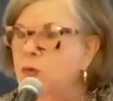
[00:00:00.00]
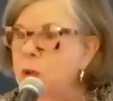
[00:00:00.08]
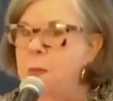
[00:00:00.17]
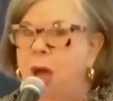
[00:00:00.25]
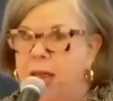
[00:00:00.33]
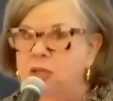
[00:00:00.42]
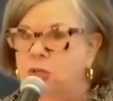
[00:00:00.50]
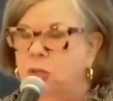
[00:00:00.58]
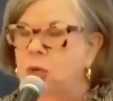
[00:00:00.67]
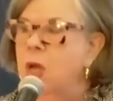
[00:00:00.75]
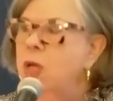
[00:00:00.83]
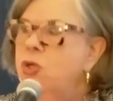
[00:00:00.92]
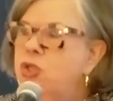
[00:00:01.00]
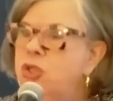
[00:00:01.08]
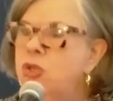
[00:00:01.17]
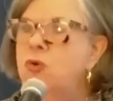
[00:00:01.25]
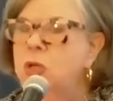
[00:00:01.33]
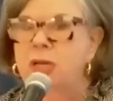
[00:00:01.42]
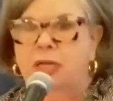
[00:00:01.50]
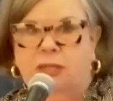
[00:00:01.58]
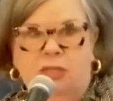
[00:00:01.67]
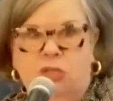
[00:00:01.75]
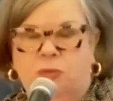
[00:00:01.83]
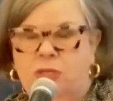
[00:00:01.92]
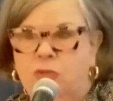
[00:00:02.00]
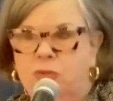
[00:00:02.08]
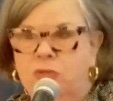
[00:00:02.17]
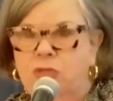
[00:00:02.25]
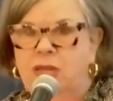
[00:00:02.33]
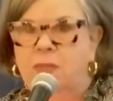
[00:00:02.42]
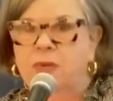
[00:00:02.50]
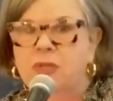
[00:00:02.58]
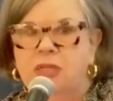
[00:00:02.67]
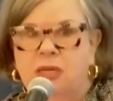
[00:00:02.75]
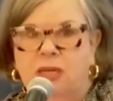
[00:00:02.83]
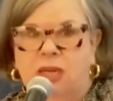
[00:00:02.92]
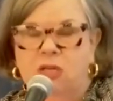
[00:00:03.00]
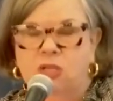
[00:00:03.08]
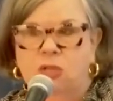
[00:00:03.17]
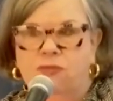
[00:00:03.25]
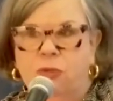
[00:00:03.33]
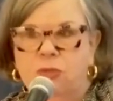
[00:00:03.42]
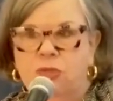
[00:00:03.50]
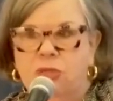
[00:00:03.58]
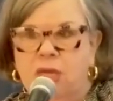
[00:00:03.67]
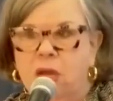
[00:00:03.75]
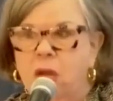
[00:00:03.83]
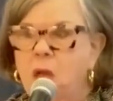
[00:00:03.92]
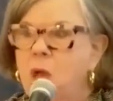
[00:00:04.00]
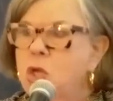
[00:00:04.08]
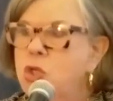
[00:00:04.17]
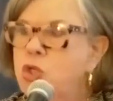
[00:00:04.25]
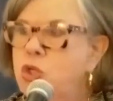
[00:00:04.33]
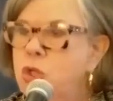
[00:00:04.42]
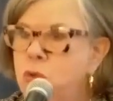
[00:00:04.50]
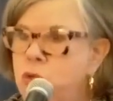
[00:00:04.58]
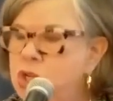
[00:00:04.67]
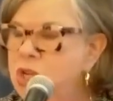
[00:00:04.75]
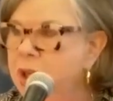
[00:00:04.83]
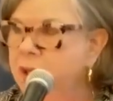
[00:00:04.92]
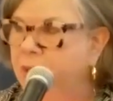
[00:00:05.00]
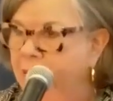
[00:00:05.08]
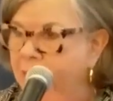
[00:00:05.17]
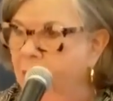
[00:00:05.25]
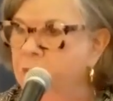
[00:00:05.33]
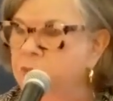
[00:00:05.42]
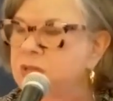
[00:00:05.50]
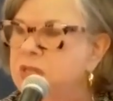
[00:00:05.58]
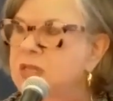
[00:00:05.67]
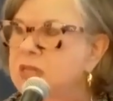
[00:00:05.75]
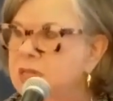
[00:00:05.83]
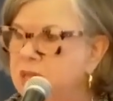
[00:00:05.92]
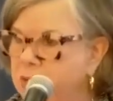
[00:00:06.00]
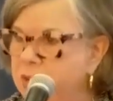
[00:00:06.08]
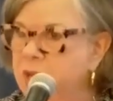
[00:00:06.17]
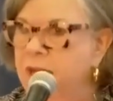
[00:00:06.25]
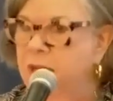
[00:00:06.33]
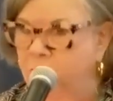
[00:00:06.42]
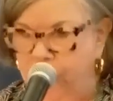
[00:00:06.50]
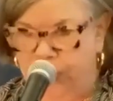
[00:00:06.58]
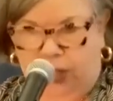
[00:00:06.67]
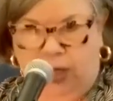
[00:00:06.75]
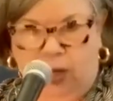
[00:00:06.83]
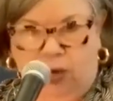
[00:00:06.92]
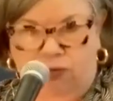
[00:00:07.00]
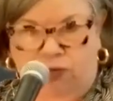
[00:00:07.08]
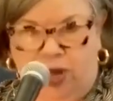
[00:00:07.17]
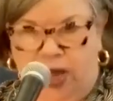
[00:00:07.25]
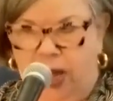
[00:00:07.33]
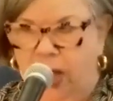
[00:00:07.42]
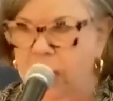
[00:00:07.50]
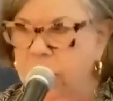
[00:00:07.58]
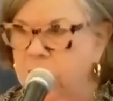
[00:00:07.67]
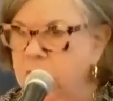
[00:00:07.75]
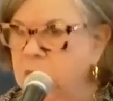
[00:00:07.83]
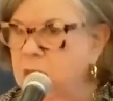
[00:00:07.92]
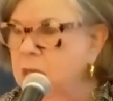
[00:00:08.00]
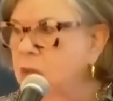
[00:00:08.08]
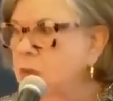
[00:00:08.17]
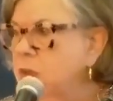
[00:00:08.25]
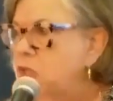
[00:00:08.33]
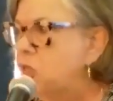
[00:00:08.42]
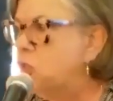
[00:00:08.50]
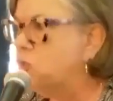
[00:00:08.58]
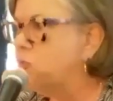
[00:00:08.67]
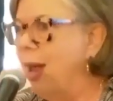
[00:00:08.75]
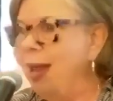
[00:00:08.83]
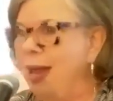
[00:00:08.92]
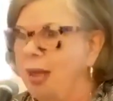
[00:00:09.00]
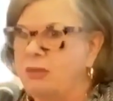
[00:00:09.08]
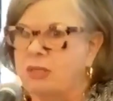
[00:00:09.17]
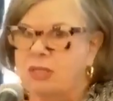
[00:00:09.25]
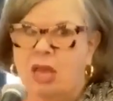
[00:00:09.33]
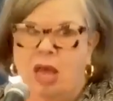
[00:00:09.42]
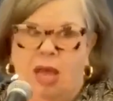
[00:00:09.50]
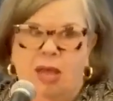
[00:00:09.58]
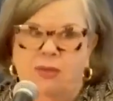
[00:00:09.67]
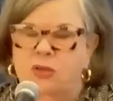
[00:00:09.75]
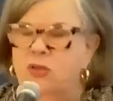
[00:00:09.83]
Quick reminder, do look at these resource tables and engage the folks there. Do check out the Centera Healthcare van which is right outside.